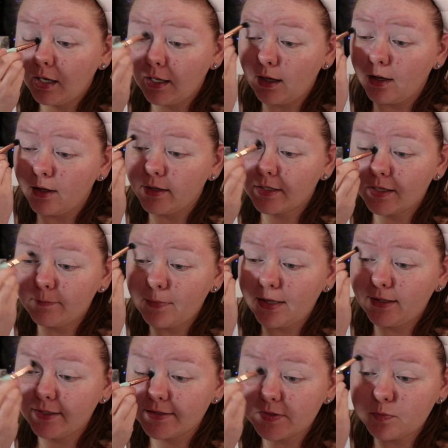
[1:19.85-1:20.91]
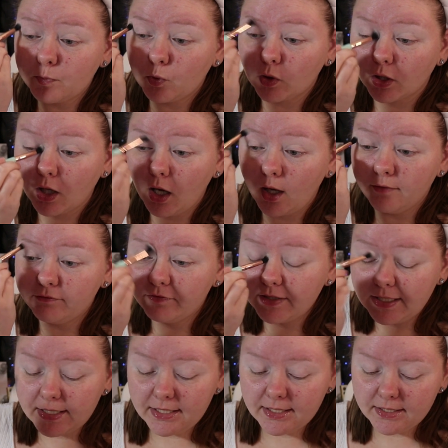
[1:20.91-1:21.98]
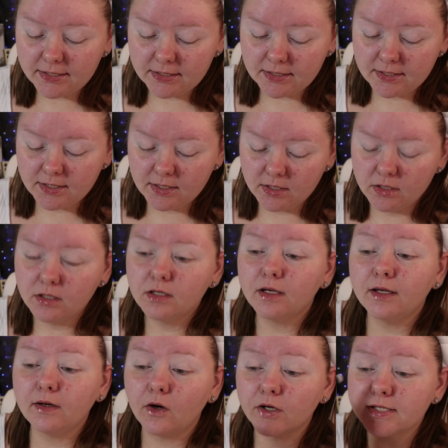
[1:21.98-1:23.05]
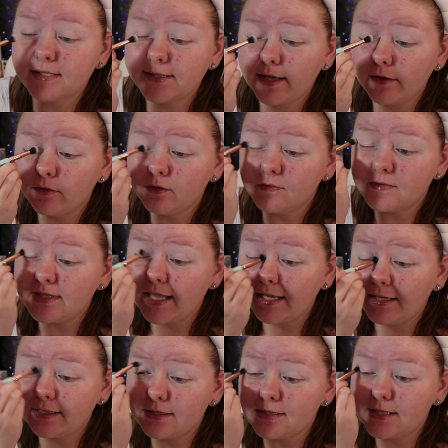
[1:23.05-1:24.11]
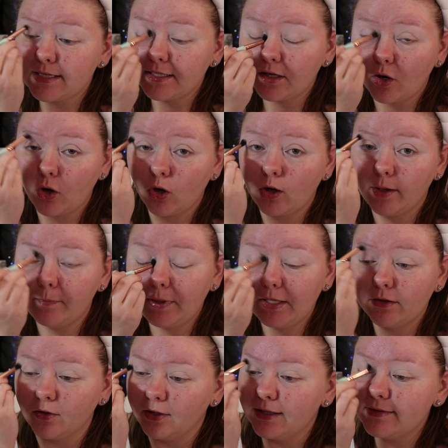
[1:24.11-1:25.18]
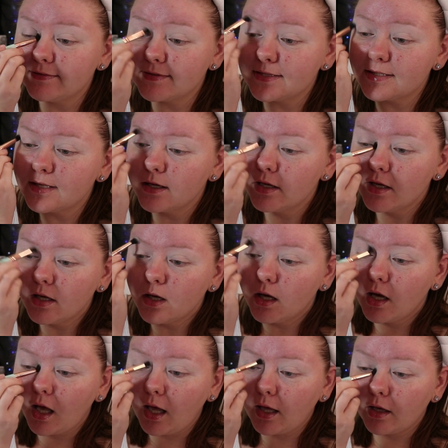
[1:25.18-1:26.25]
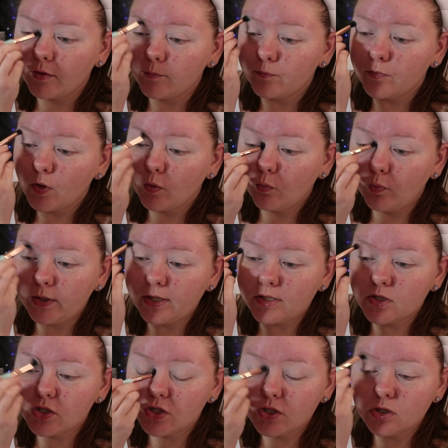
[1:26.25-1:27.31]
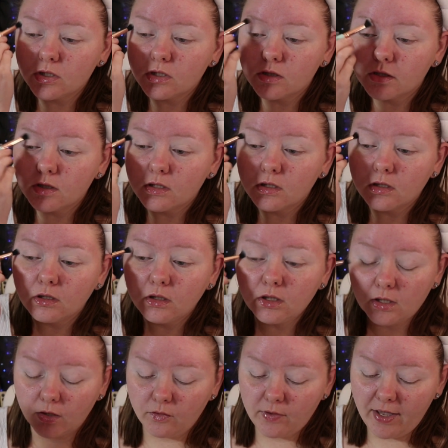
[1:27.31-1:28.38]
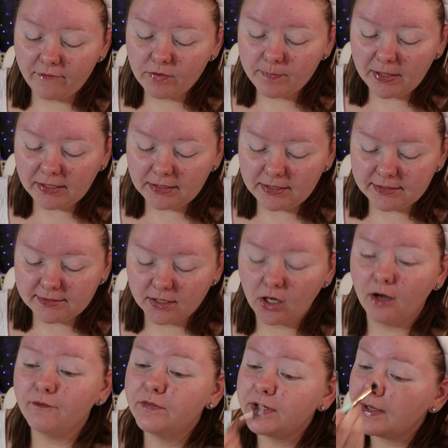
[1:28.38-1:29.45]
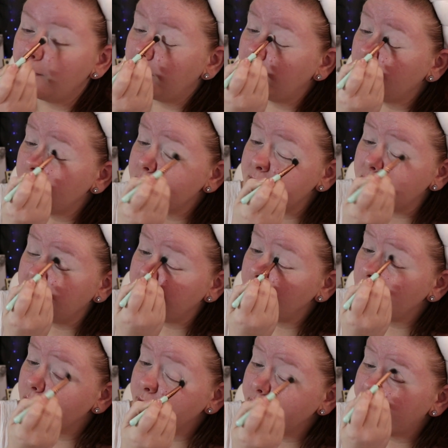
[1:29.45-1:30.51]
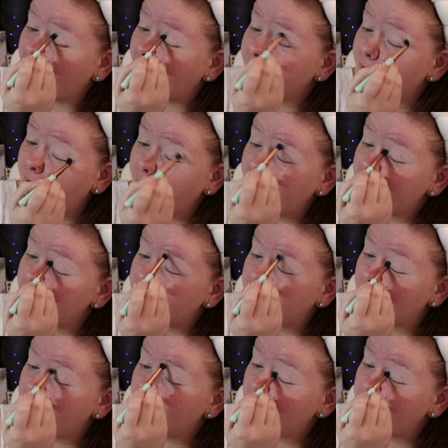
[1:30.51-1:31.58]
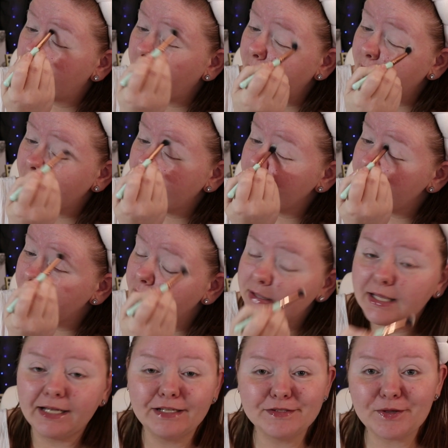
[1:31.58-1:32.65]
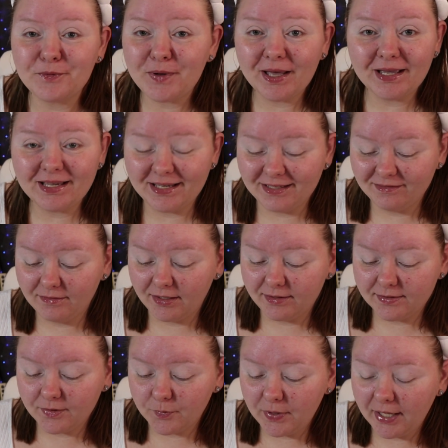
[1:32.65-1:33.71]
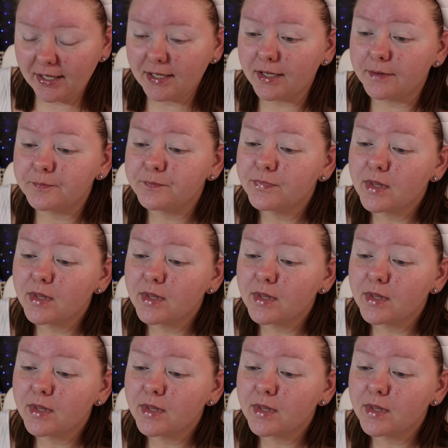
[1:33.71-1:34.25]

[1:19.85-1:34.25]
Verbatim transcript: Uh, it can make us more confident in ourselves and in our appearance, um, which, you know, everybody needs a confident boost, and if you can find that in makeup, that is okay. That is okay.